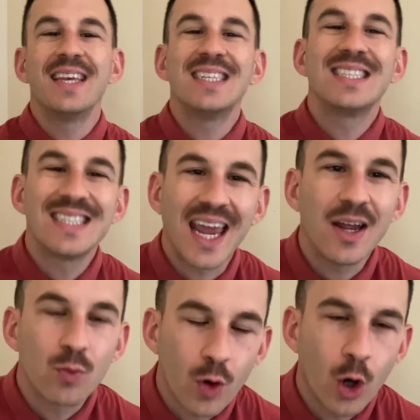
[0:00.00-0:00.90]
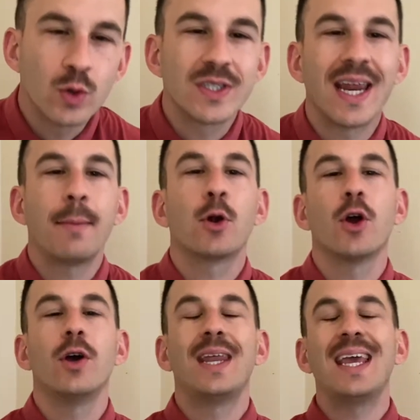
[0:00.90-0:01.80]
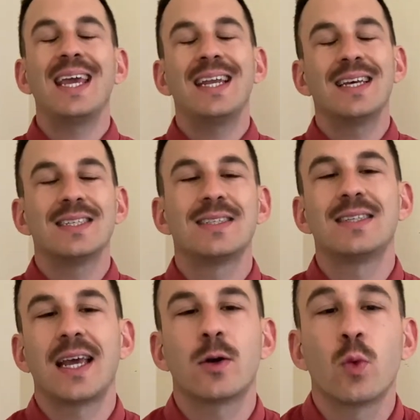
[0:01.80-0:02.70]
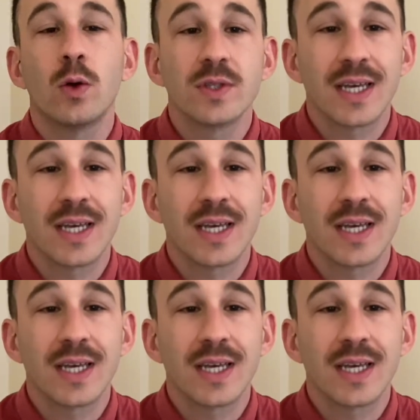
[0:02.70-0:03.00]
St. Rose neighborhood in Santa Rosa,